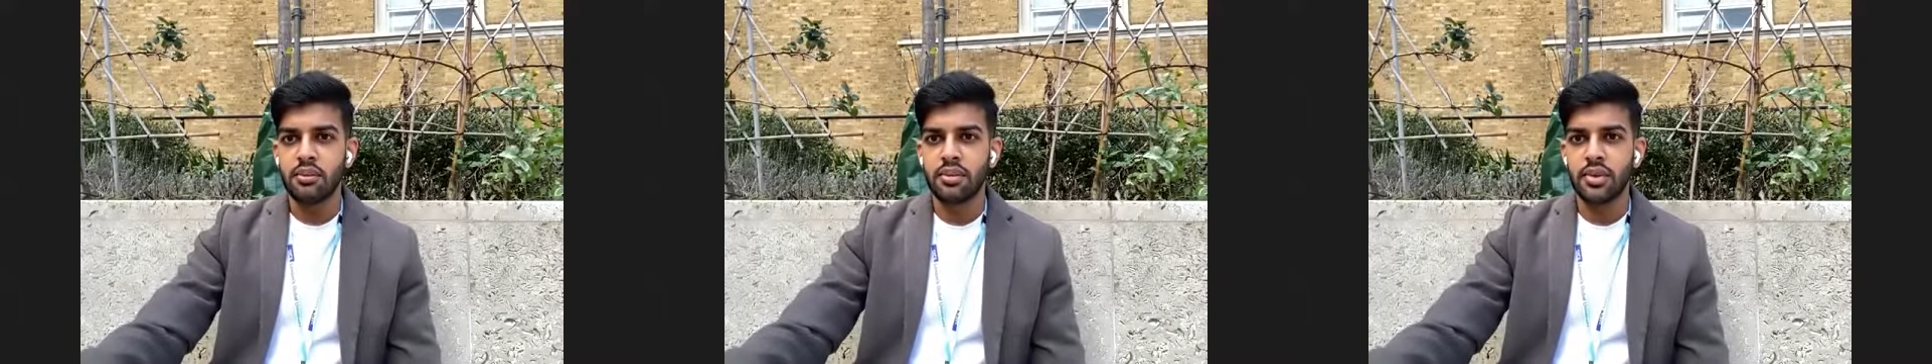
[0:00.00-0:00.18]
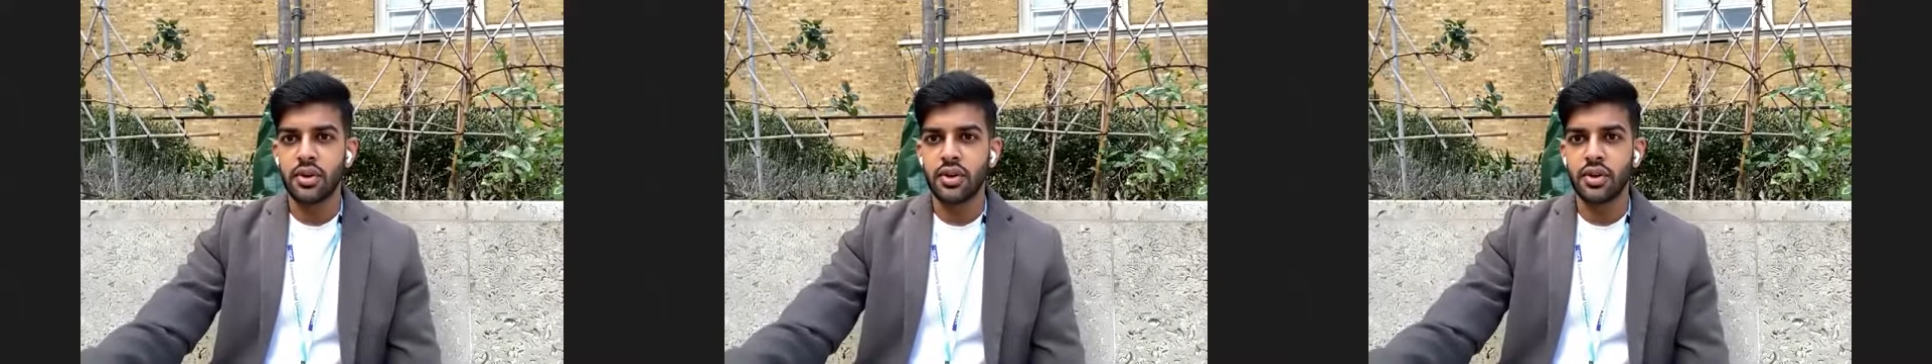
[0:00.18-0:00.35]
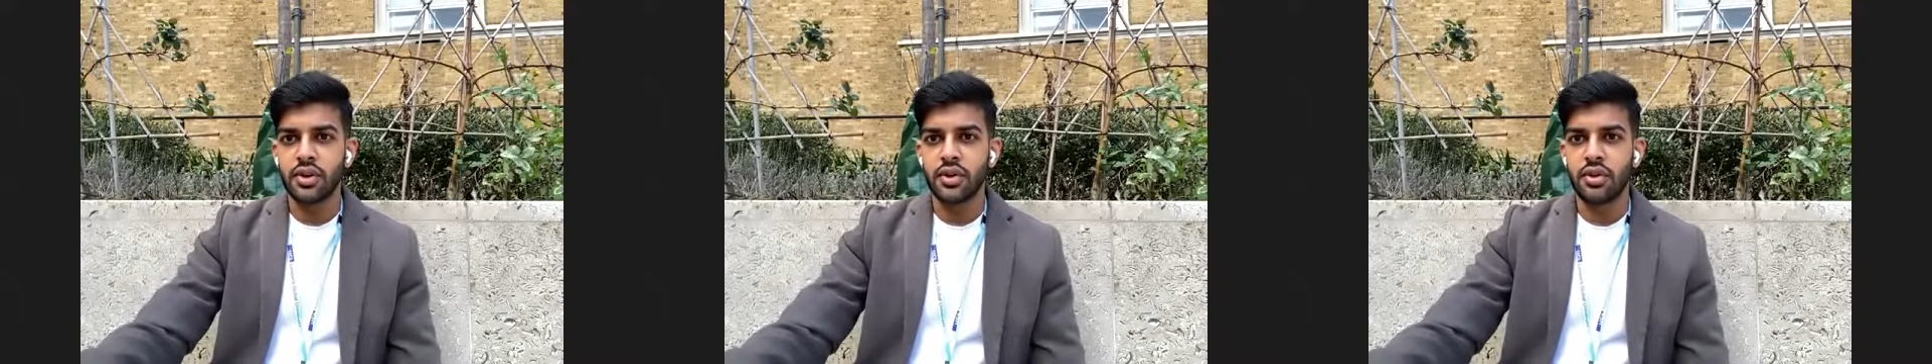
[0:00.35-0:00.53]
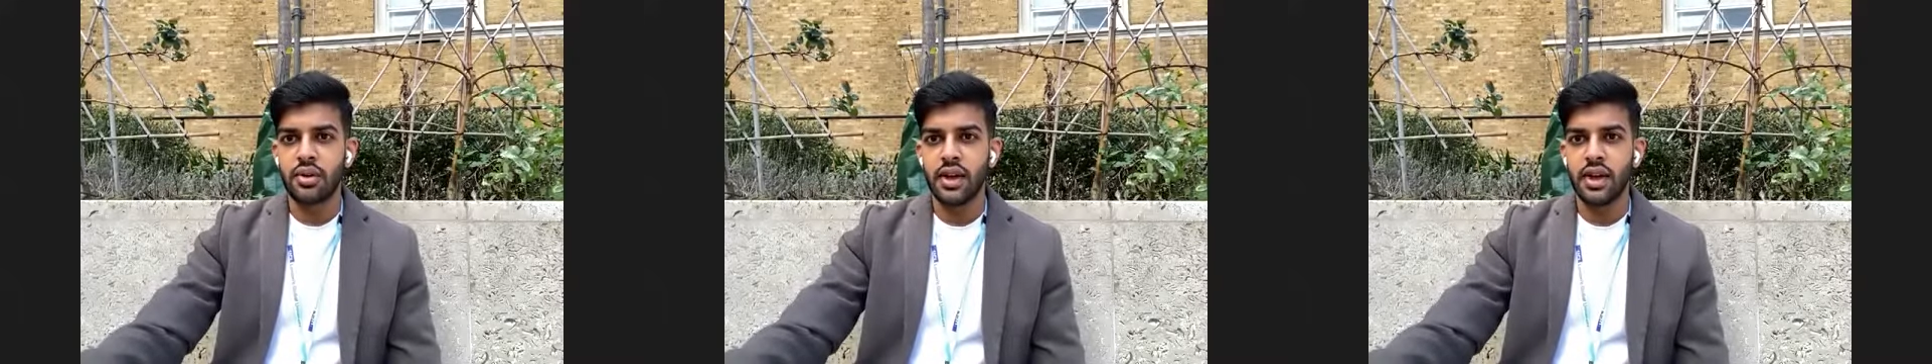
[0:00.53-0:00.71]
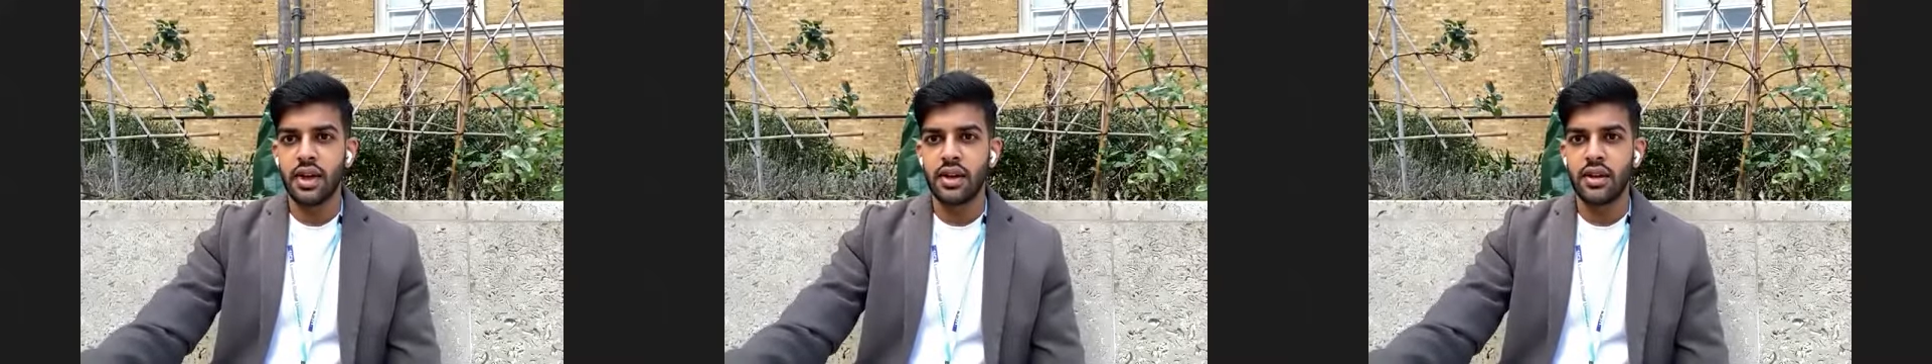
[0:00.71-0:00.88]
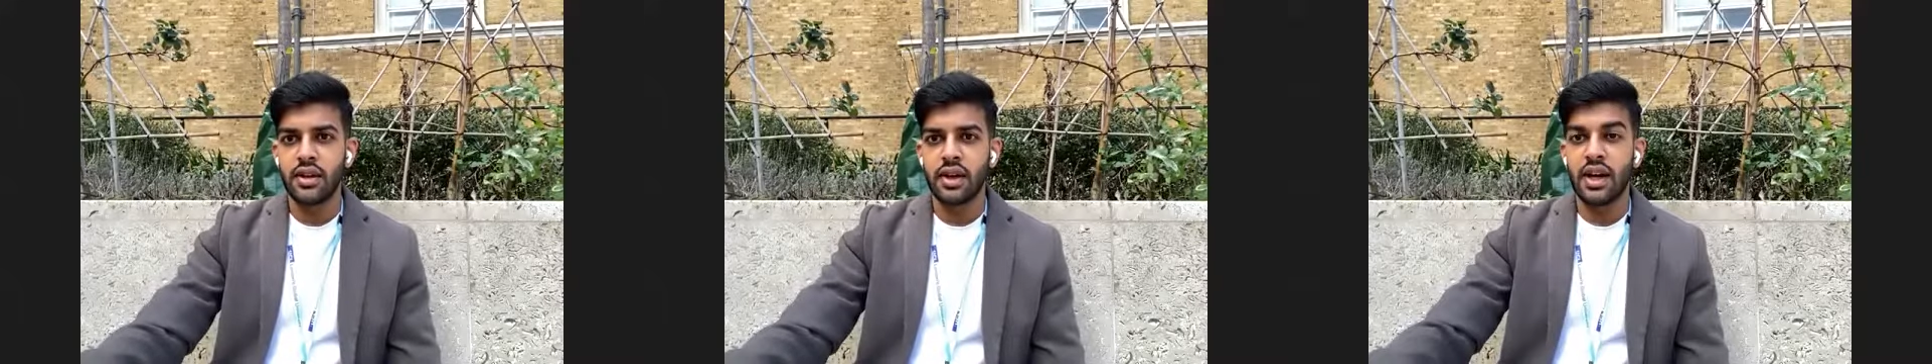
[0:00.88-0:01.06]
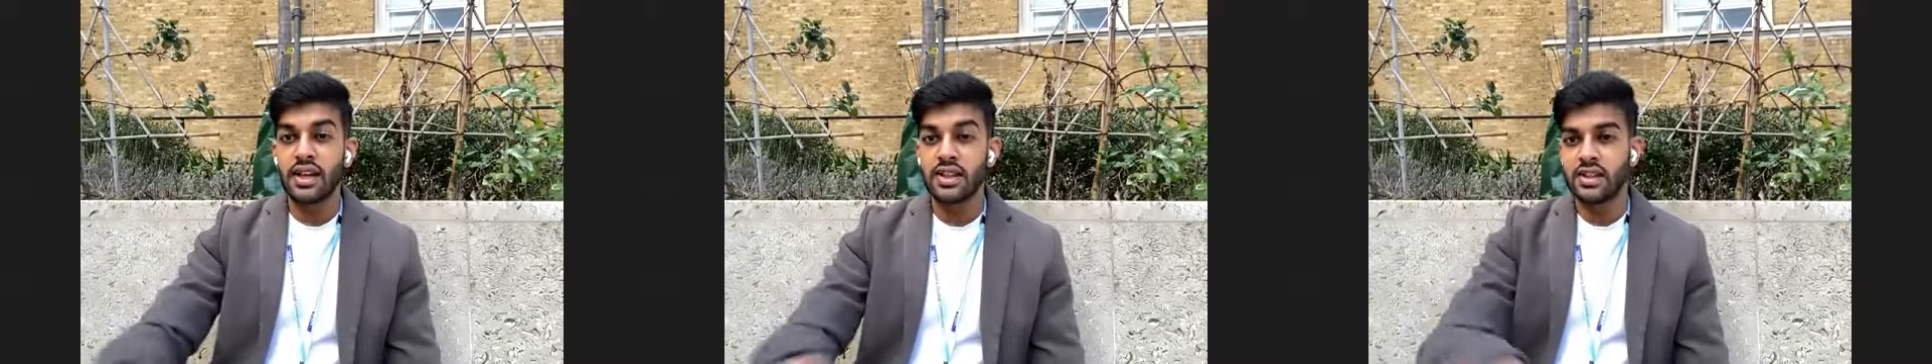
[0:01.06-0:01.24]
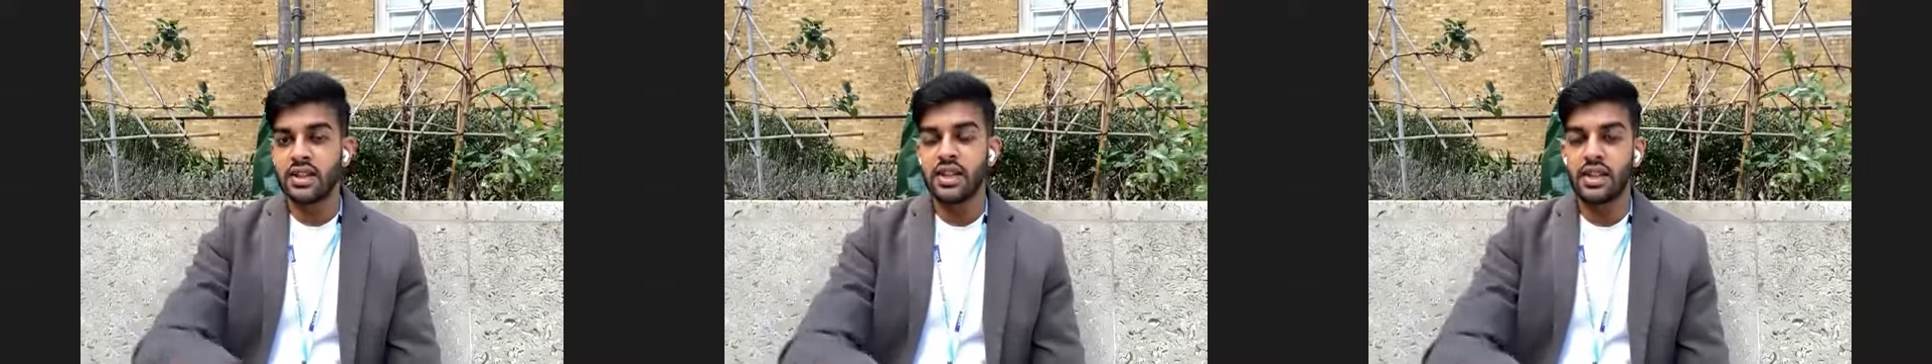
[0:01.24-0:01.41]
but you're quite
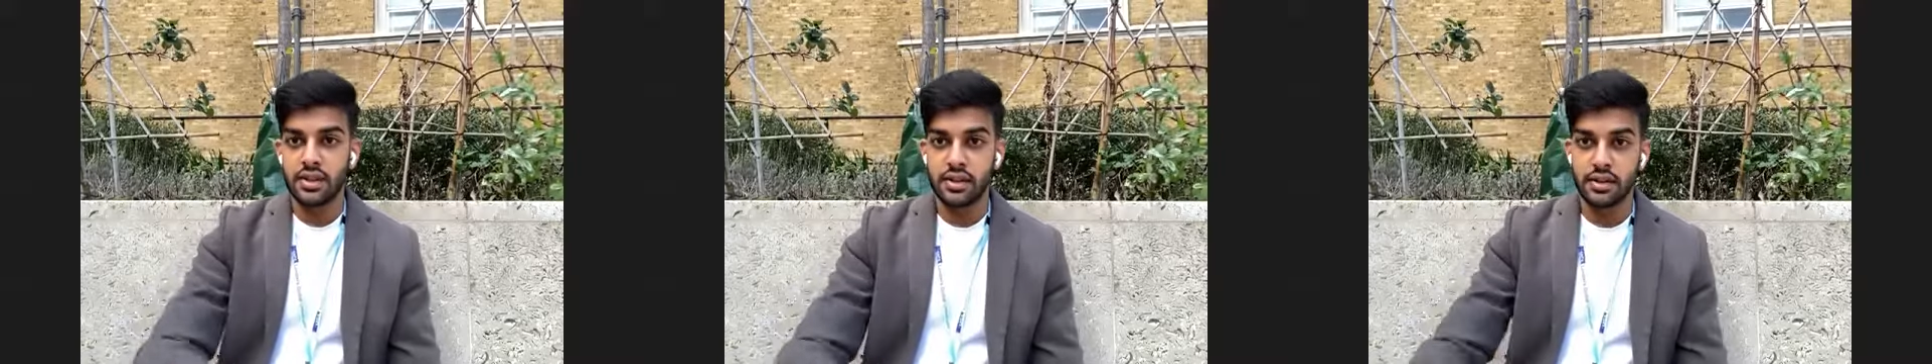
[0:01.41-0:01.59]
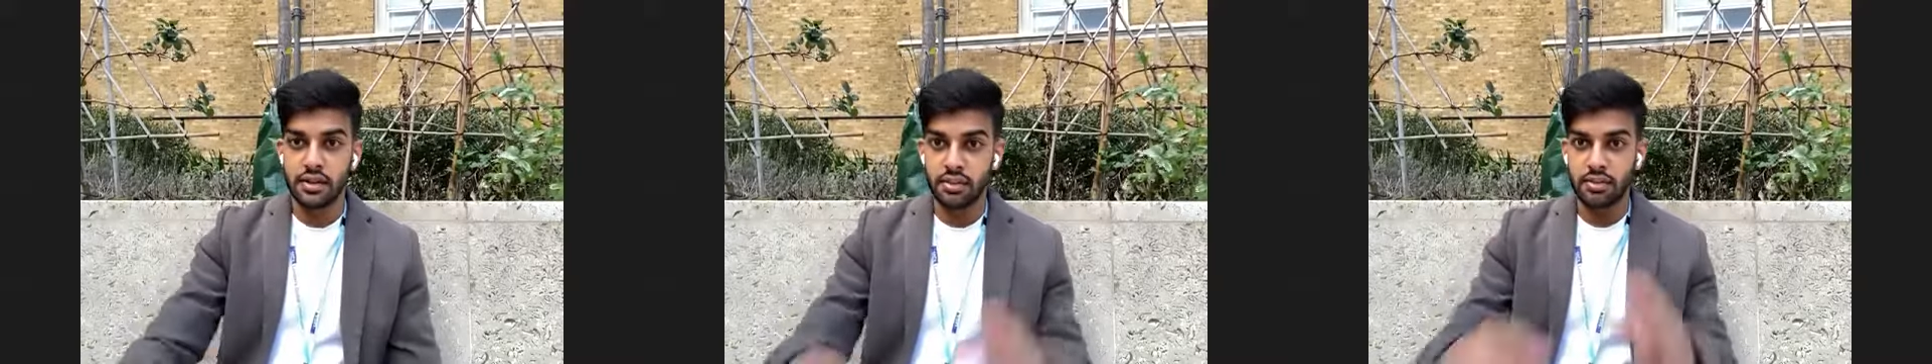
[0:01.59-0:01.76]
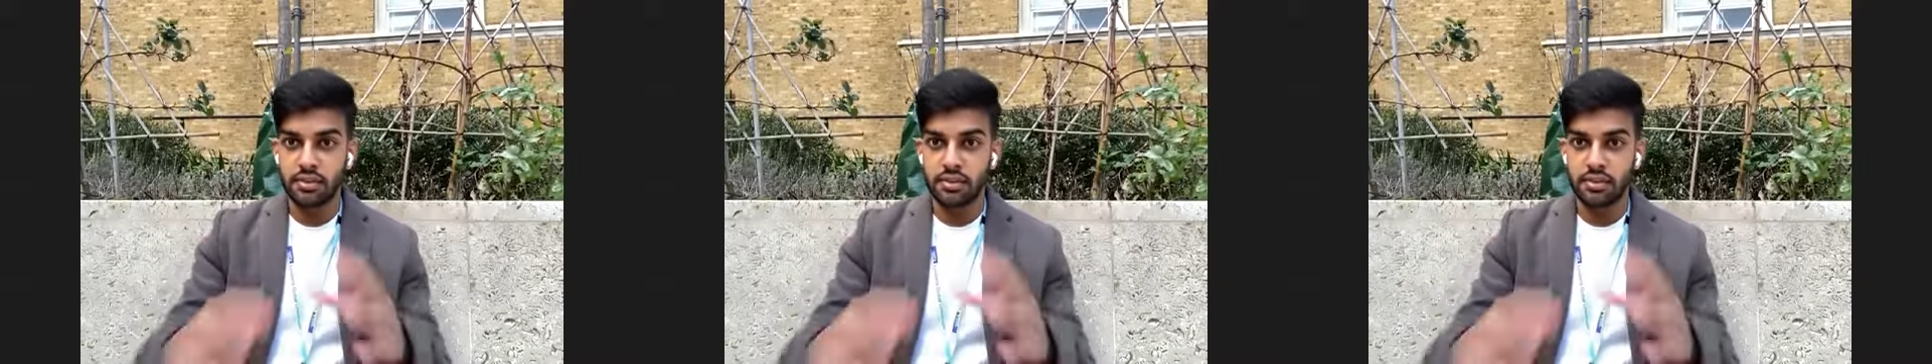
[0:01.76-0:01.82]
isolated